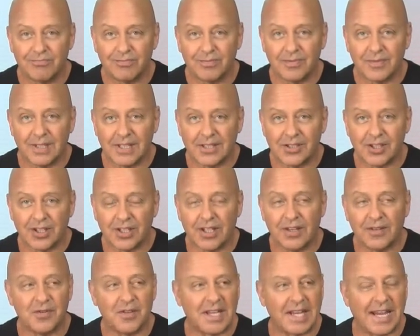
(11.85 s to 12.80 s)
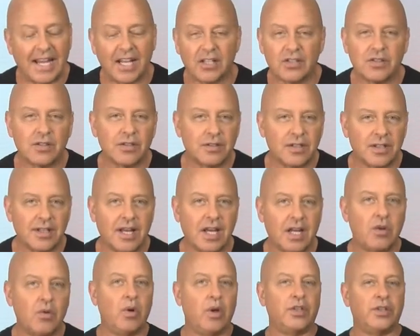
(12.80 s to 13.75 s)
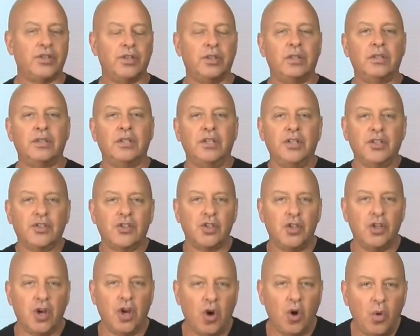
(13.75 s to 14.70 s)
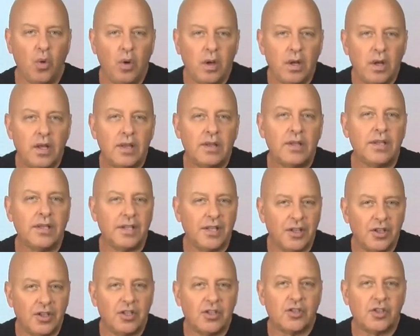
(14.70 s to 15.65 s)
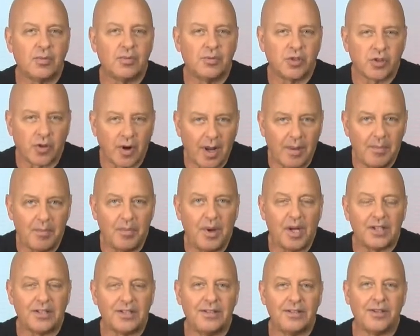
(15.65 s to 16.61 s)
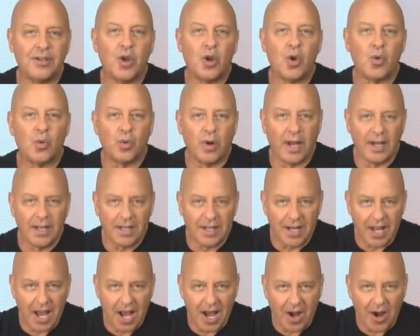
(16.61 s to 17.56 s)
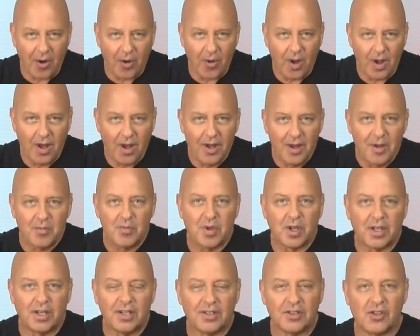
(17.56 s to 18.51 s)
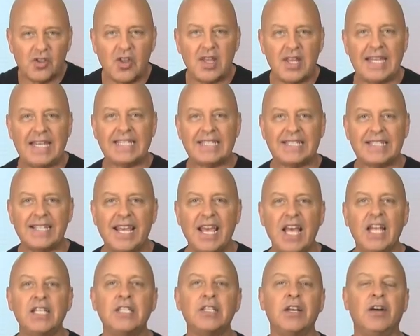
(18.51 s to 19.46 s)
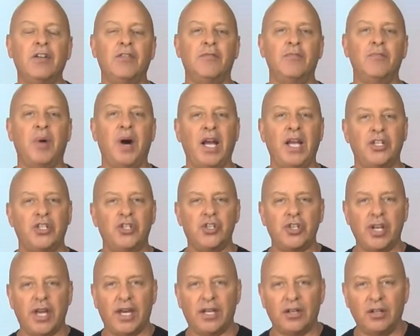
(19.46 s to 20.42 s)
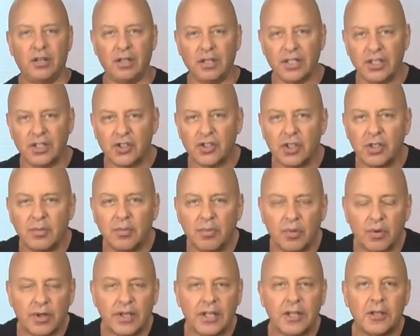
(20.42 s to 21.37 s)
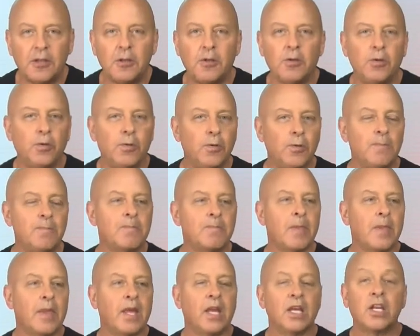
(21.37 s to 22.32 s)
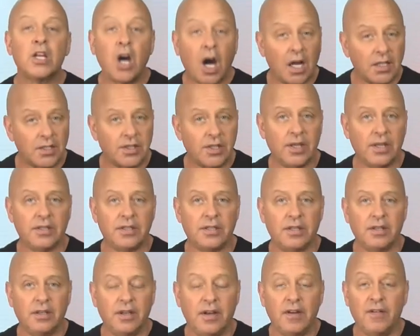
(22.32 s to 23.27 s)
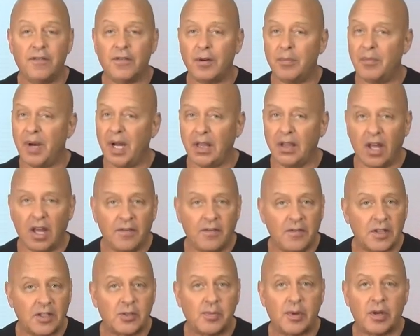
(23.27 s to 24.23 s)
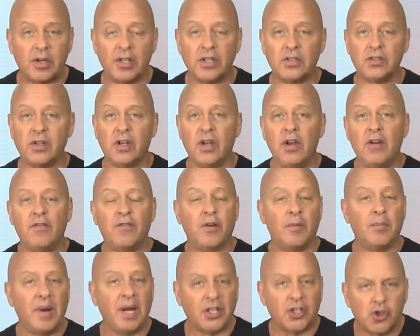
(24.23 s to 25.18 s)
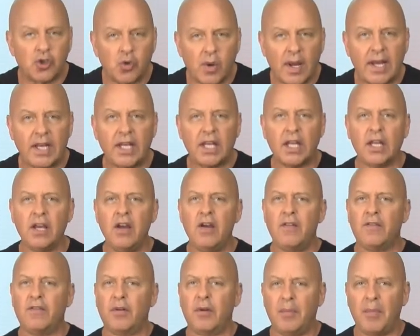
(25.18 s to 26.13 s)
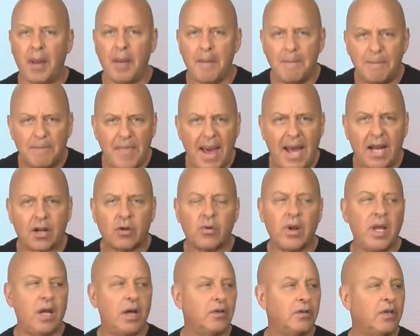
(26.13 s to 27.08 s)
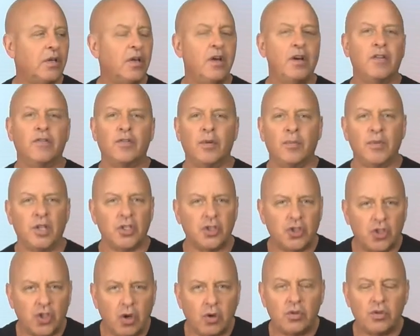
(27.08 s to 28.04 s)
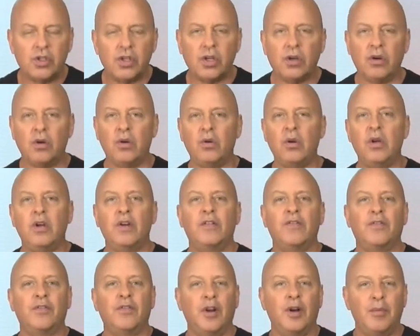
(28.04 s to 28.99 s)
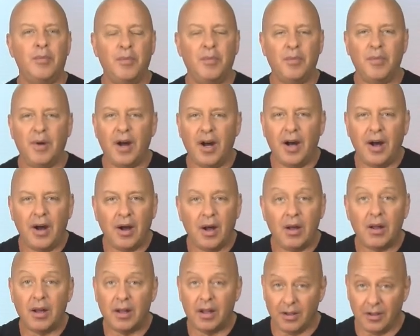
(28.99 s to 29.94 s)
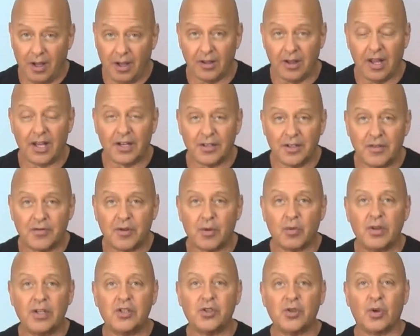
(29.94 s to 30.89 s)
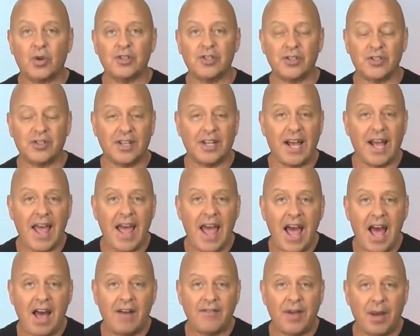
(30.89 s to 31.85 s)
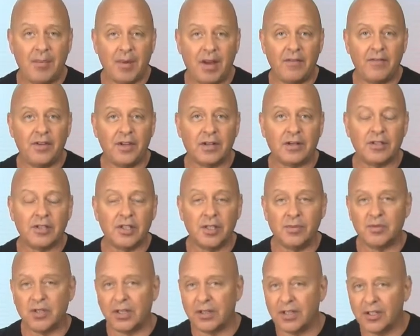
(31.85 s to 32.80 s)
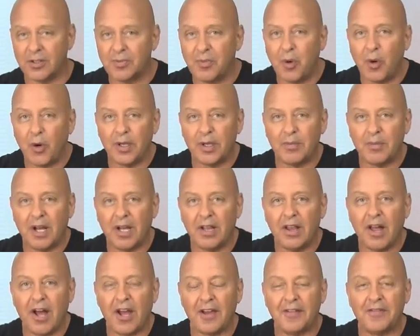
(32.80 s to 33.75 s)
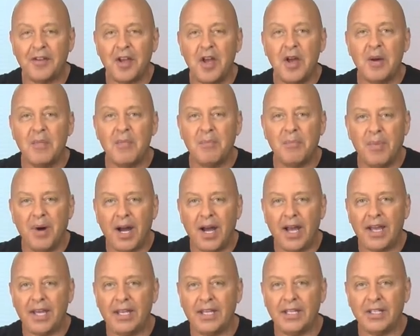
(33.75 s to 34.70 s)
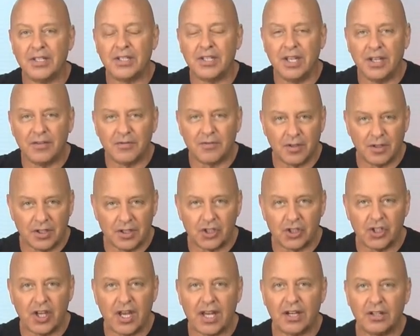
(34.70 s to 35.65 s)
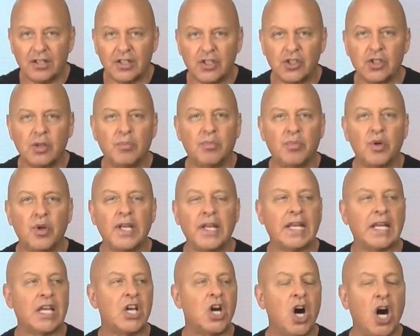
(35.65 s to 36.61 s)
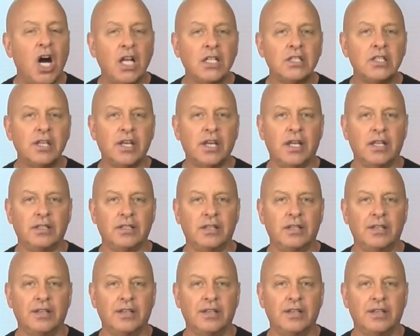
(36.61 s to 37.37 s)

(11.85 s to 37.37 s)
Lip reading: Listen, if the answer to that question is no, then hit the subscribe button right now, because the intent of my channel is to bring you content from my life experience, from my training, from my background, from the dojo, from a lot of different resources that I have at my fingertips at this point in my life. My intent for this channel is to bring content